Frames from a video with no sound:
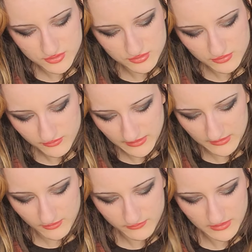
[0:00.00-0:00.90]
truly
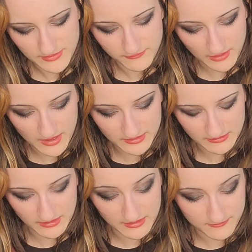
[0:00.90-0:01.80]
don't want to be
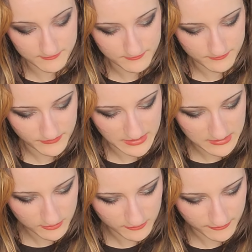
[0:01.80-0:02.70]
forgotten. Like,
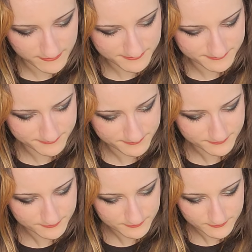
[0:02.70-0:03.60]
here's
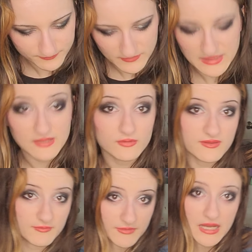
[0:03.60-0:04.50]

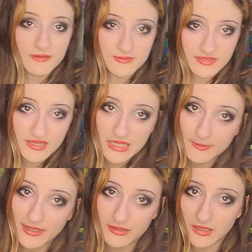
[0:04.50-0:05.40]
something I've been thinking
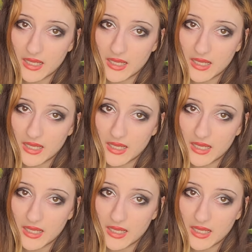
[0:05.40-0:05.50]
about a